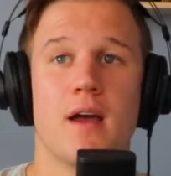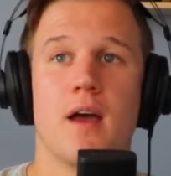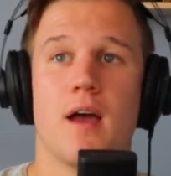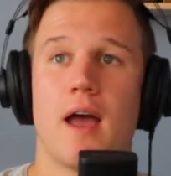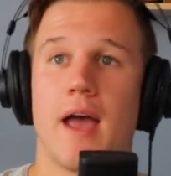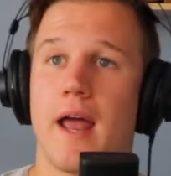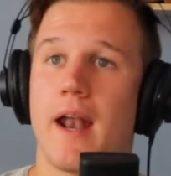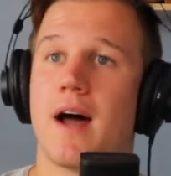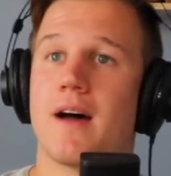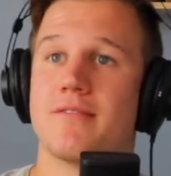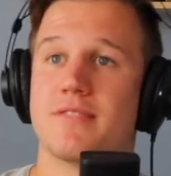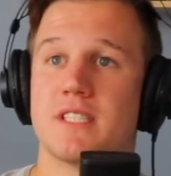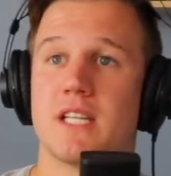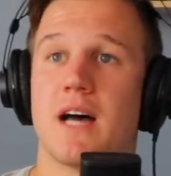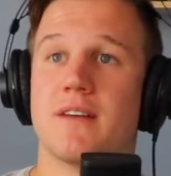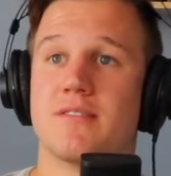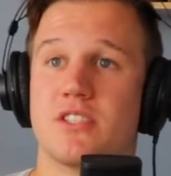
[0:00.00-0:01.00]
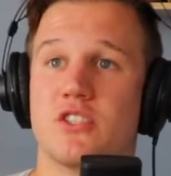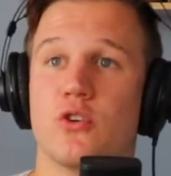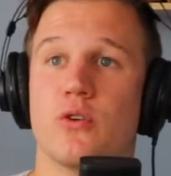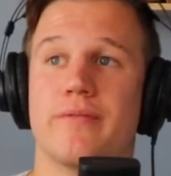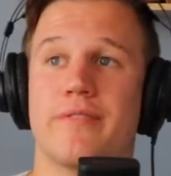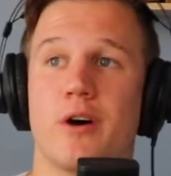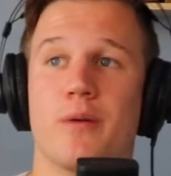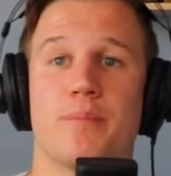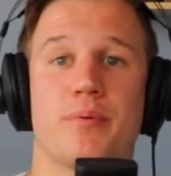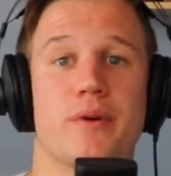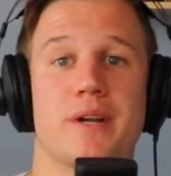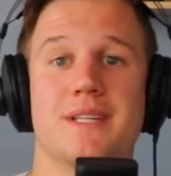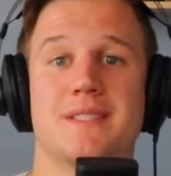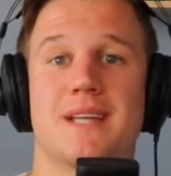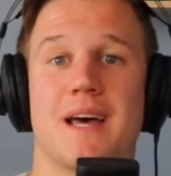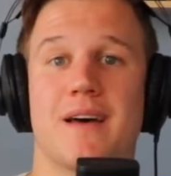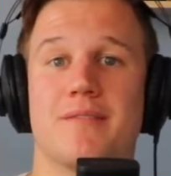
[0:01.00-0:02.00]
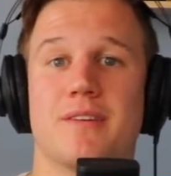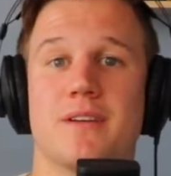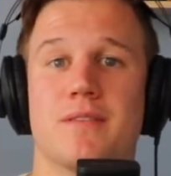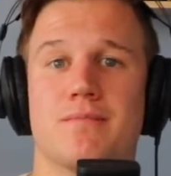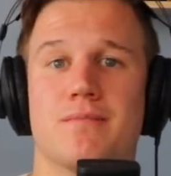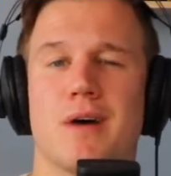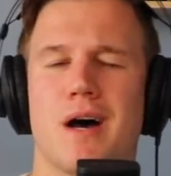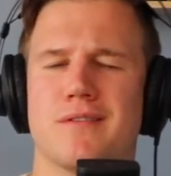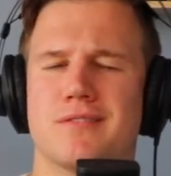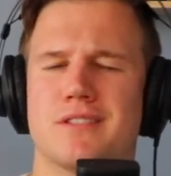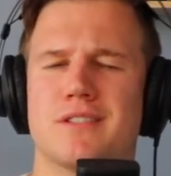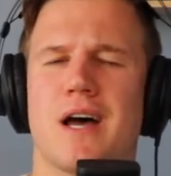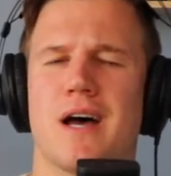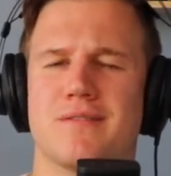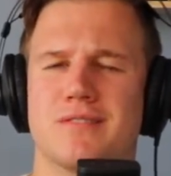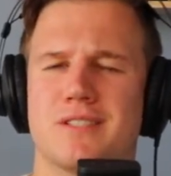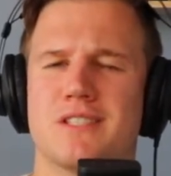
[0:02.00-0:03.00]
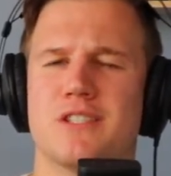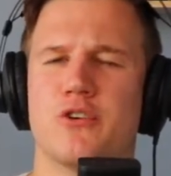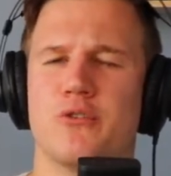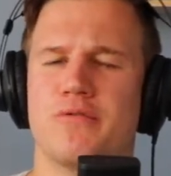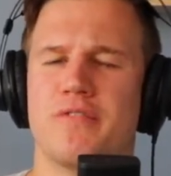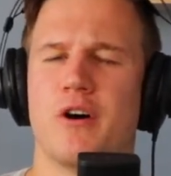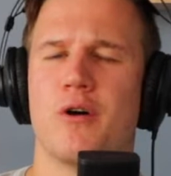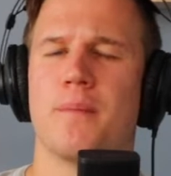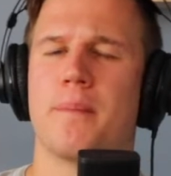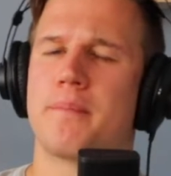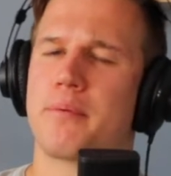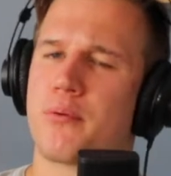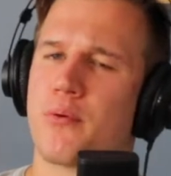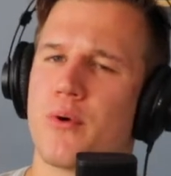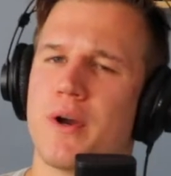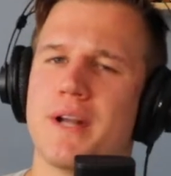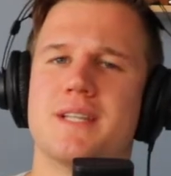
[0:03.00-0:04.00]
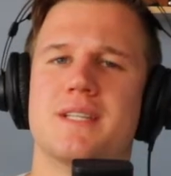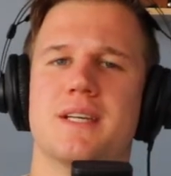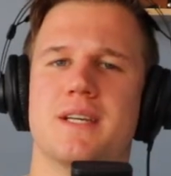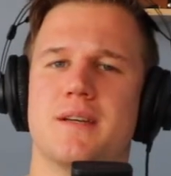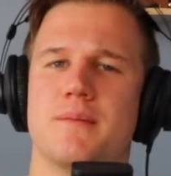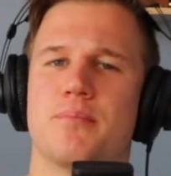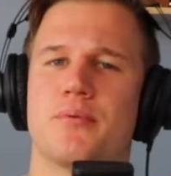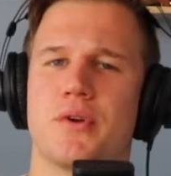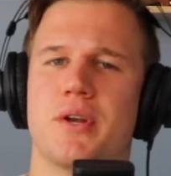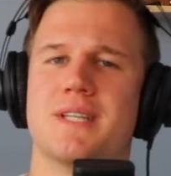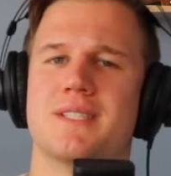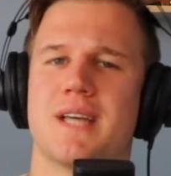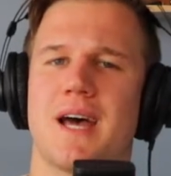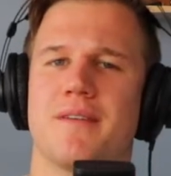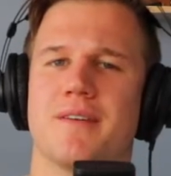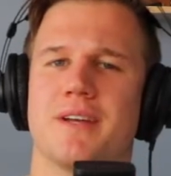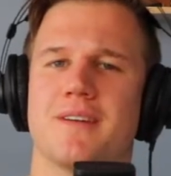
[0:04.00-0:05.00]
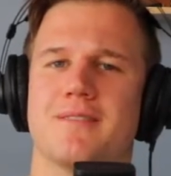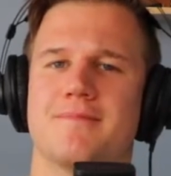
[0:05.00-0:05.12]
and I've still felt pretty savvy. I've still felt pretty savvy.